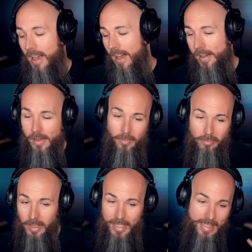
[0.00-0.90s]

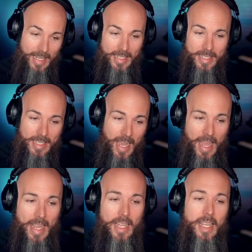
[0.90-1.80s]
At the end of the
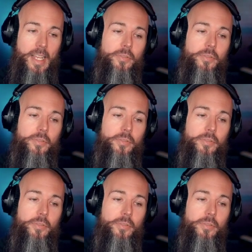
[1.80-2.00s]
day,